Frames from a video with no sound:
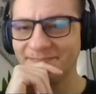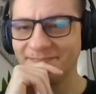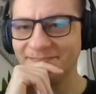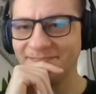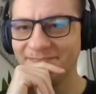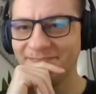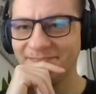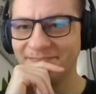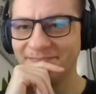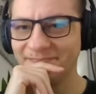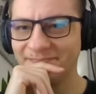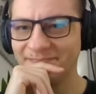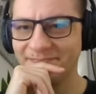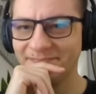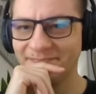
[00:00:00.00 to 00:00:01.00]

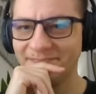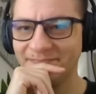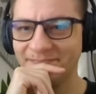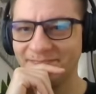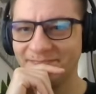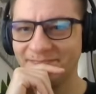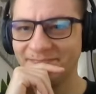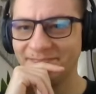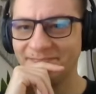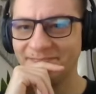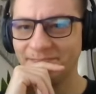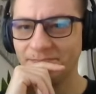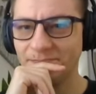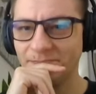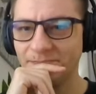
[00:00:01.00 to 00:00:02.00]

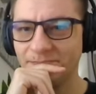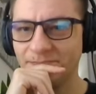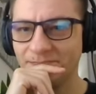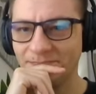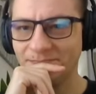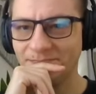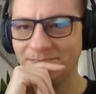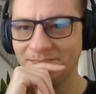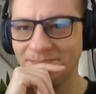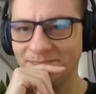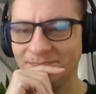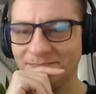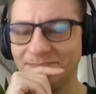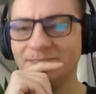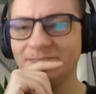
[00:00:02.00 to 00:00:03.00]

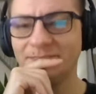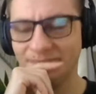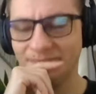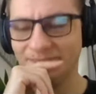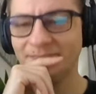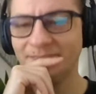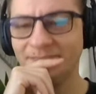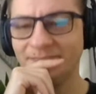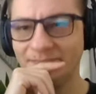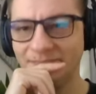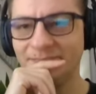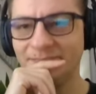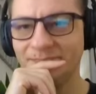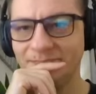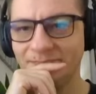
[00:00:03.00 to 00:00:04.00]

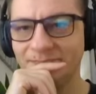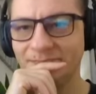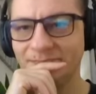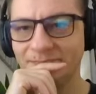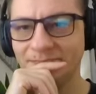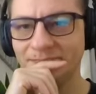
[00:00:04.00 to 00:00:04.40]
This person isn't speaking.